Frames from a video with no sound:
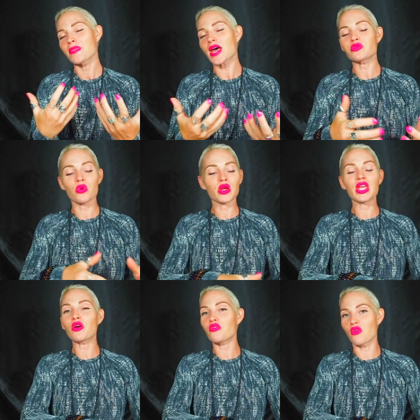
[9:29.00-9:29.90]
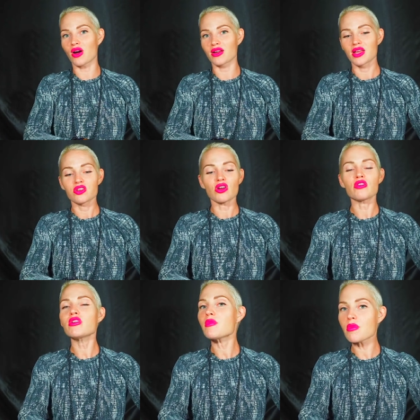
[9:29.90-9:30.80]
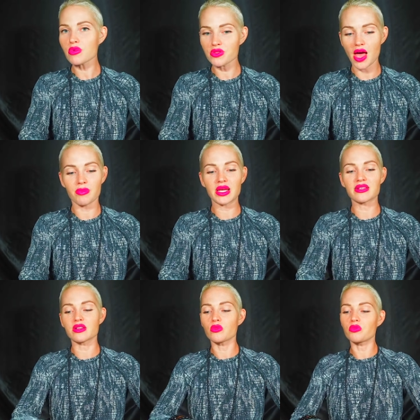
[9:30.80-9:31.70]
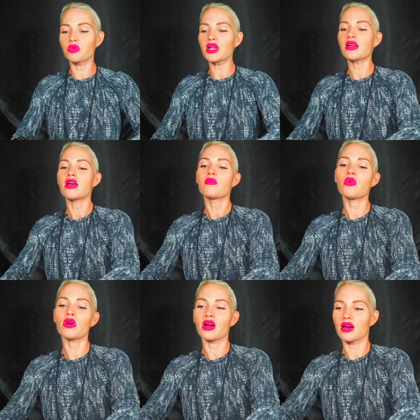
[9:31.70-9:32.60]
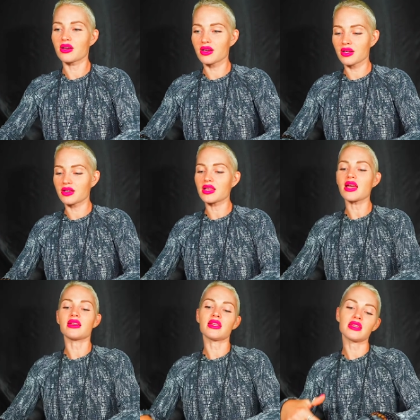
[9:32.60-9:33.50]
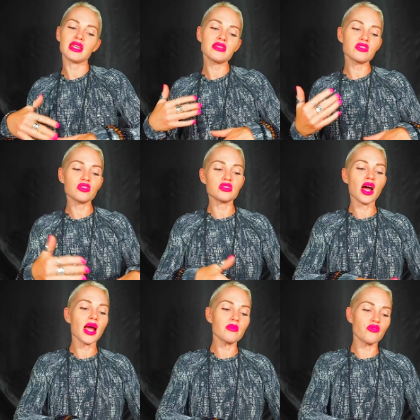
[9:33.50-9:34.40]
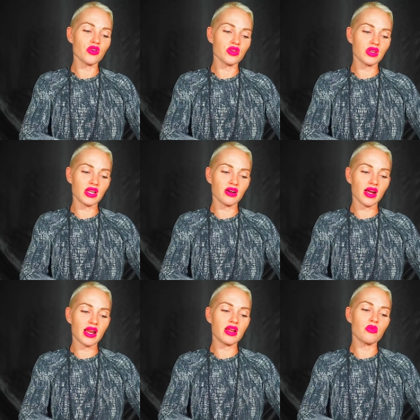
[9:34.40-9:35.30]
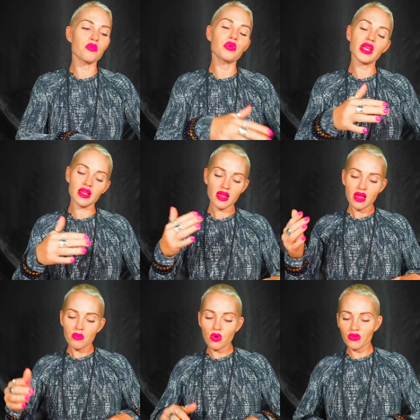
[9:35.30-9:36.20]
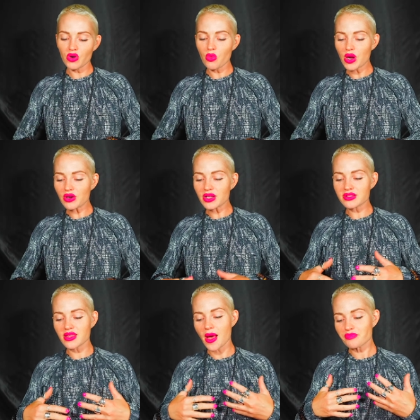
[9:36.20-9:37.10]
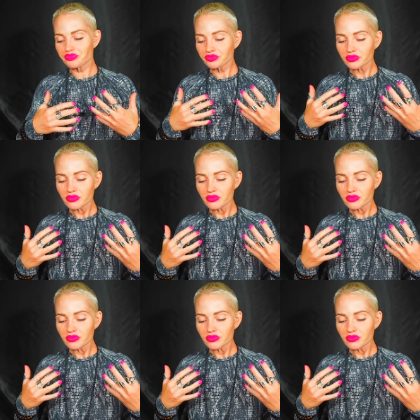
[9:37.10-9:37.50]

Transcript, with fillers: that's what we're here for. Try to remember that, because it will bring more uh, uh, an easier time for you here, and it will bring more of an awareness that